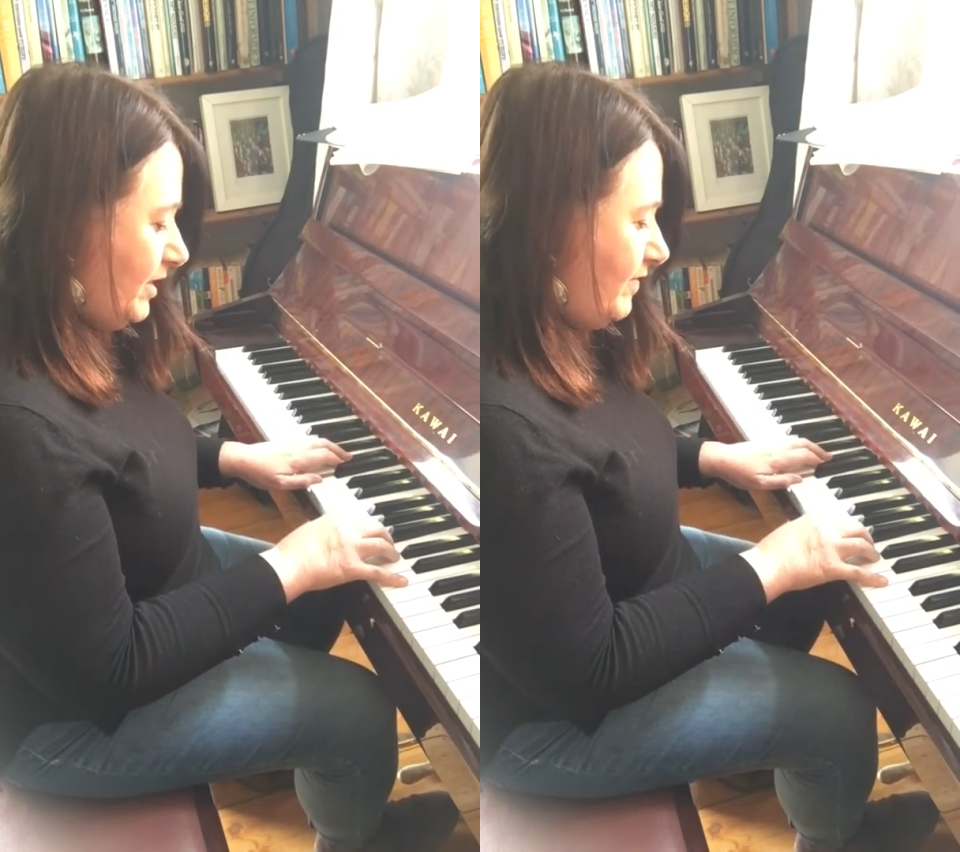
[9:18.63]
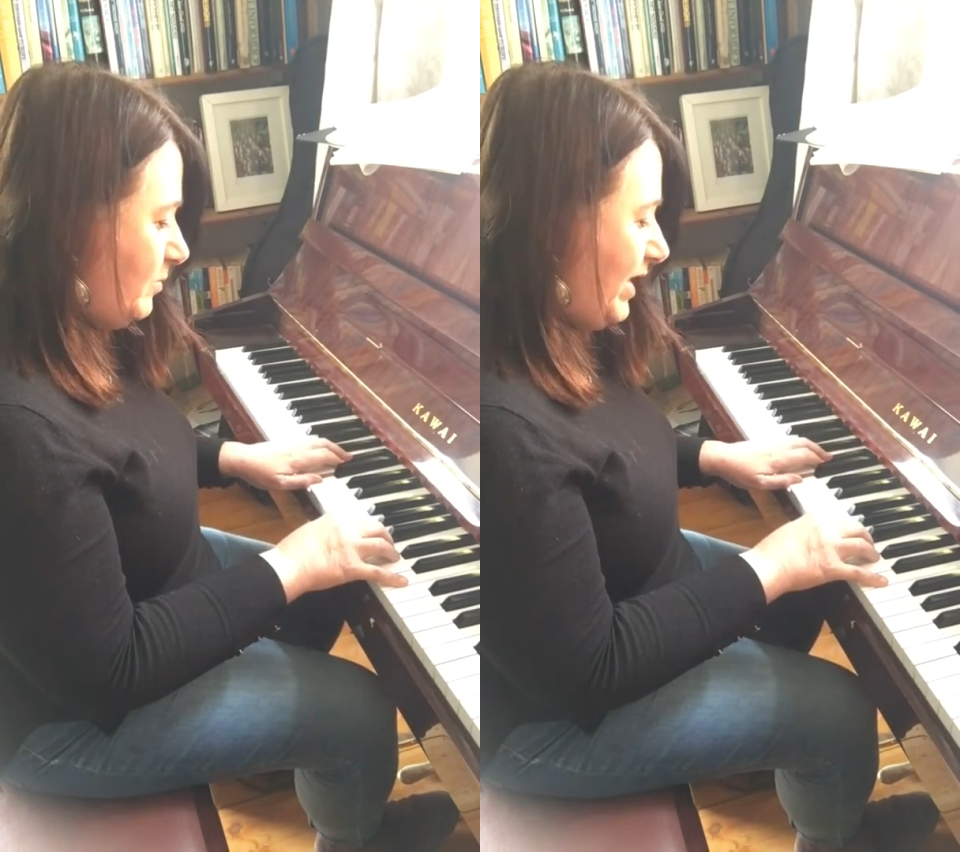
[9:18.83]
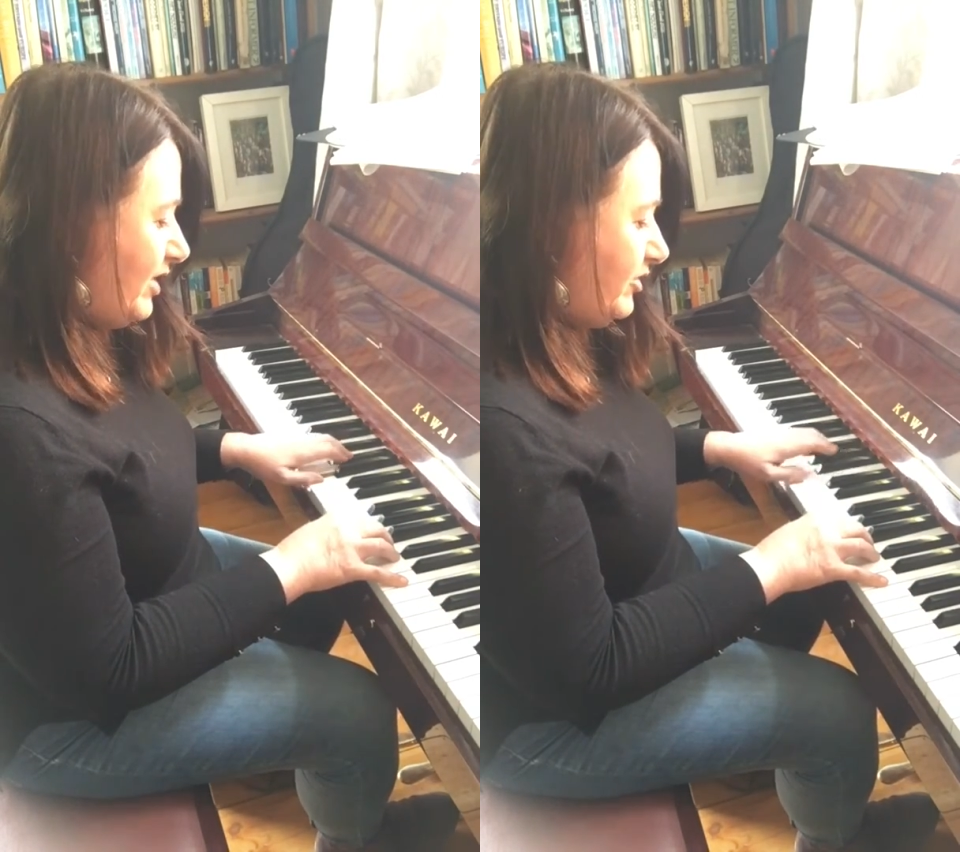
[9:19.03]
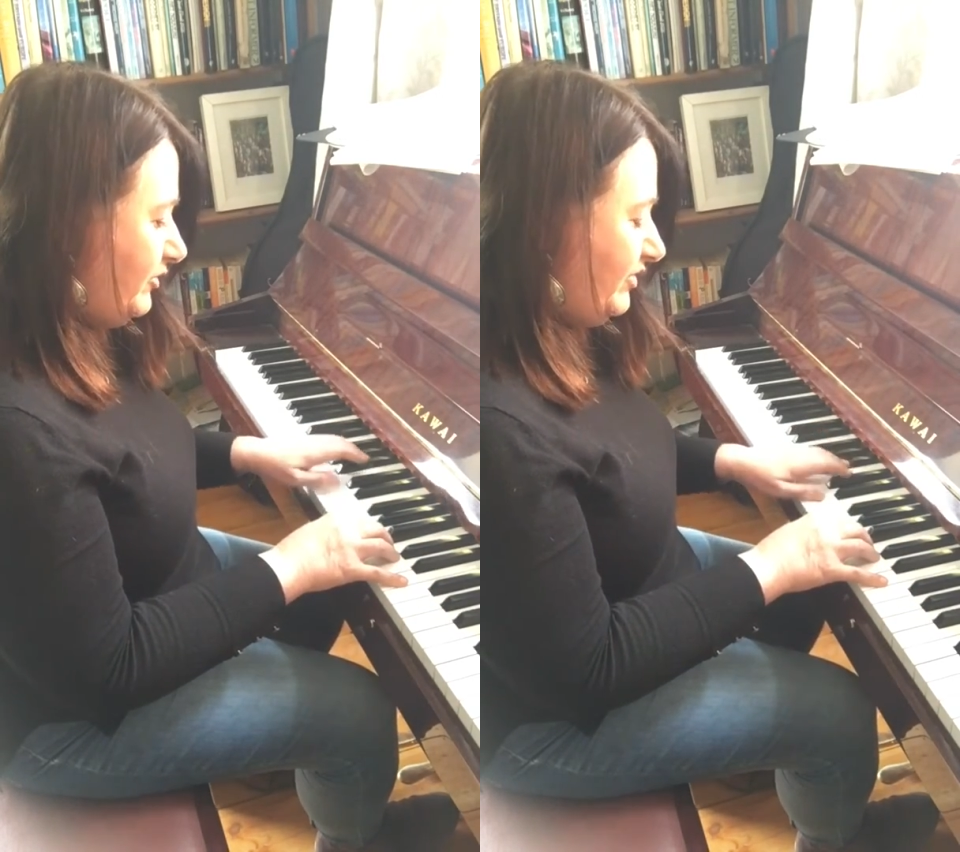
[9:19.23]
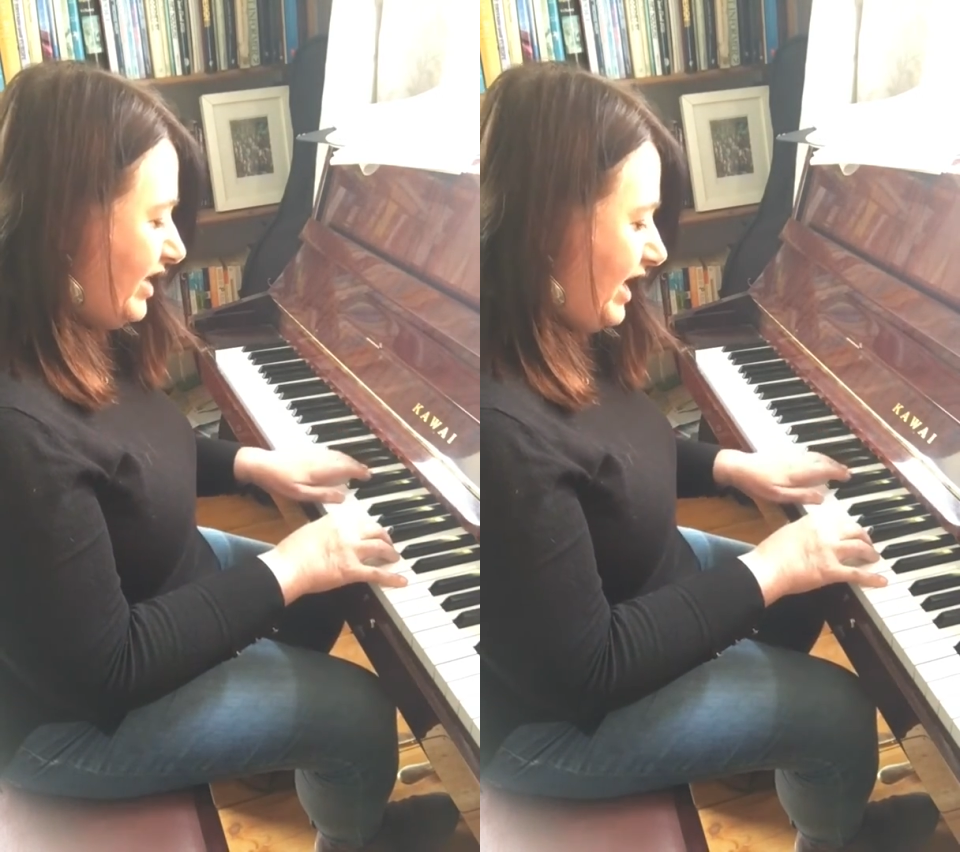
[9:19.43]
then we had our
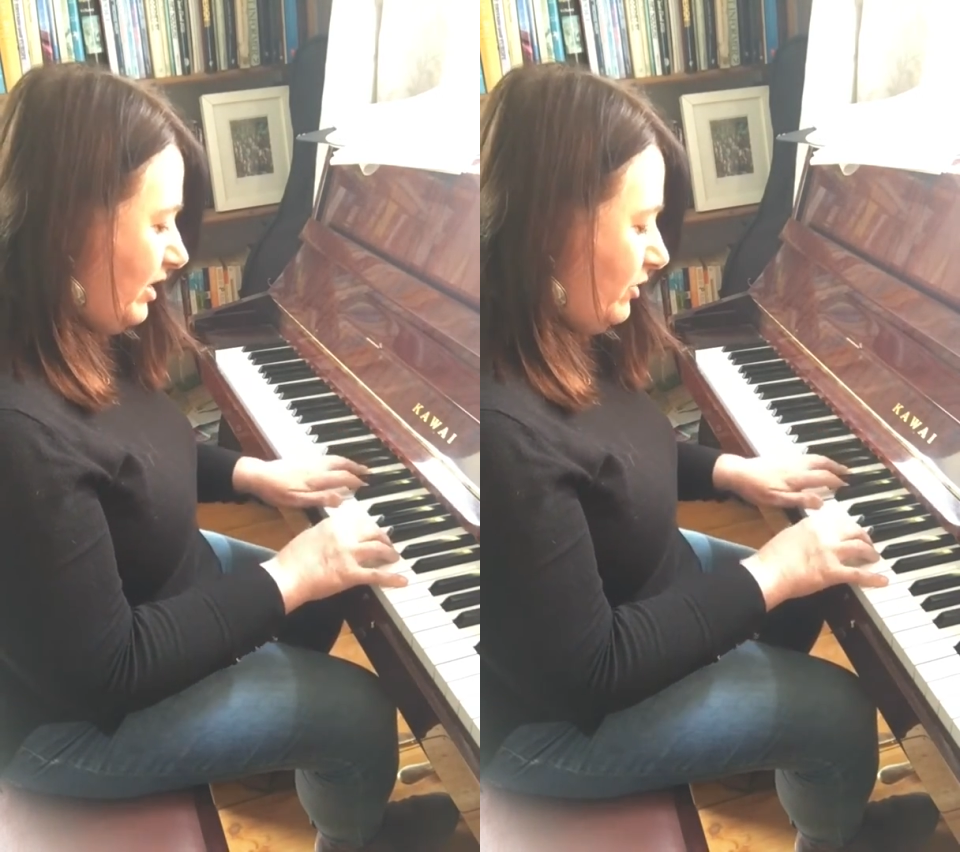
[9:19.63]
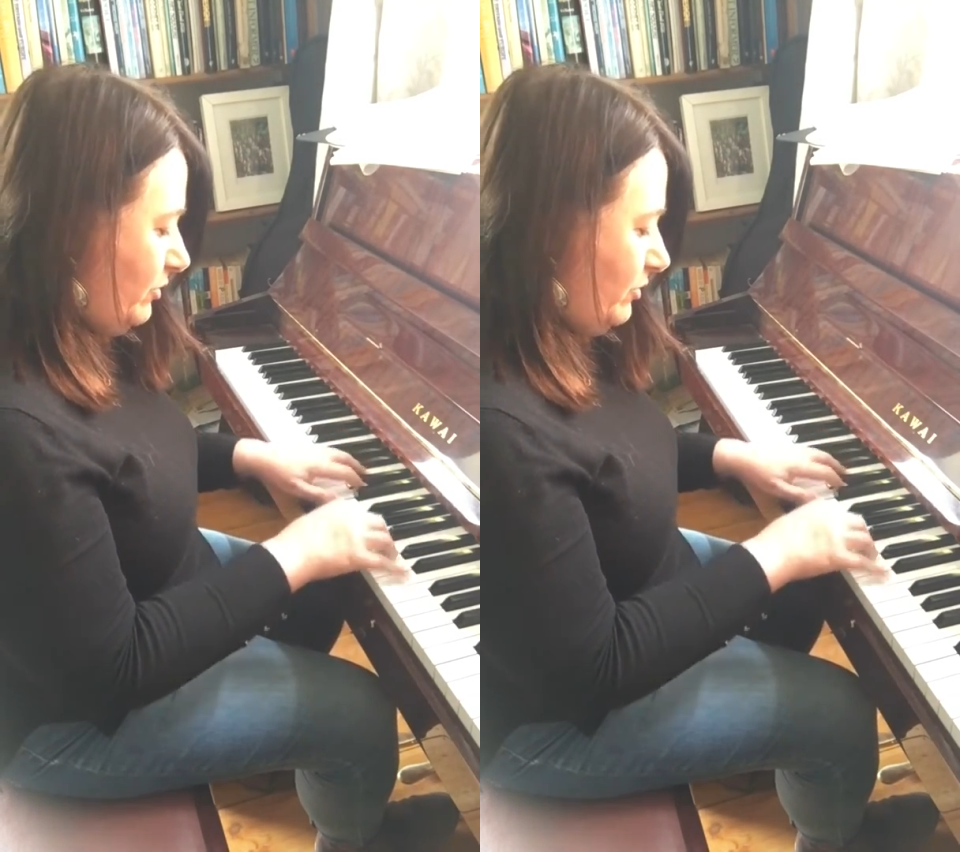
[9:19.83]
scale,